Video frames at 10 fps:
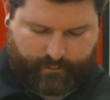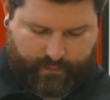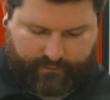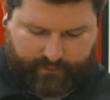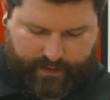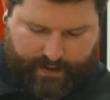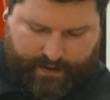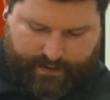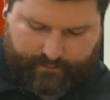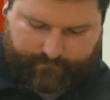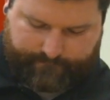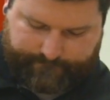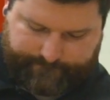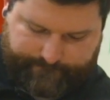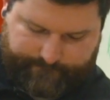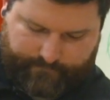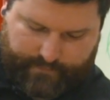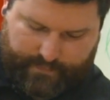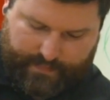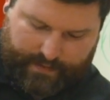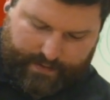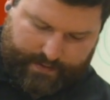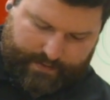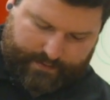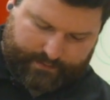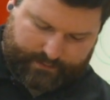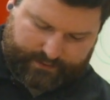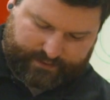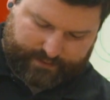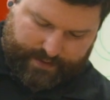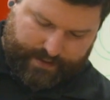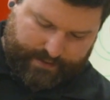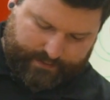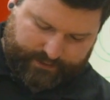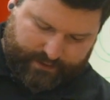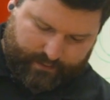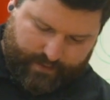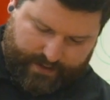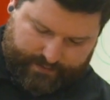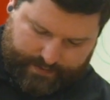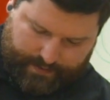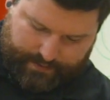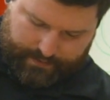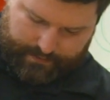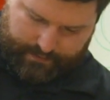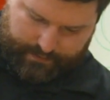my free hand, and then just slide the shell back together.